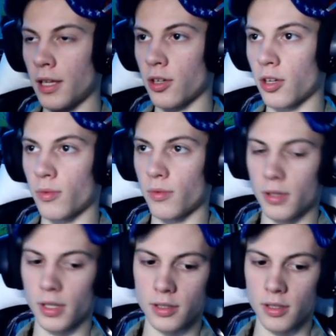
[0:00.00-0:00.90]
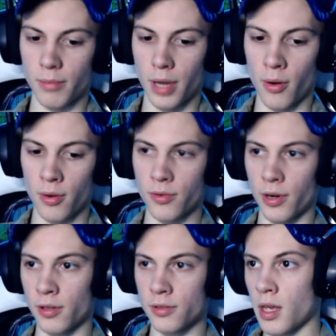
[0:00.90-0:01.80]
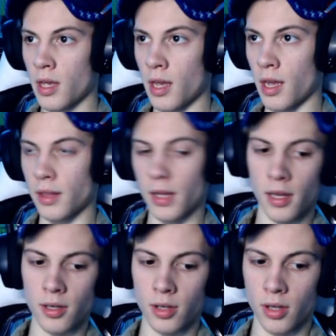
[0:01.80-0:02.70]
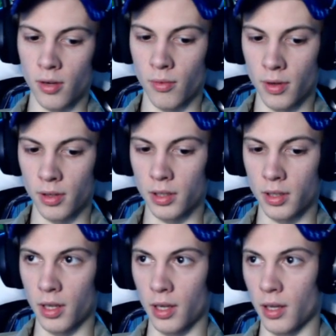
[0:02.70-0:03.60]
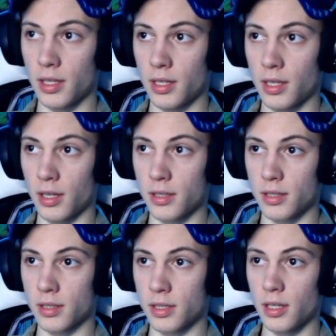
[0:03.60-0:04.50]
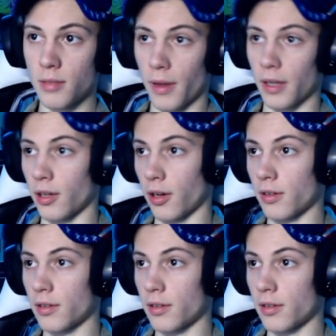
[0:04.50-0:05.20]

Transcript: going to want to get some powered rails, and then you're going to want to get the TNT minecart,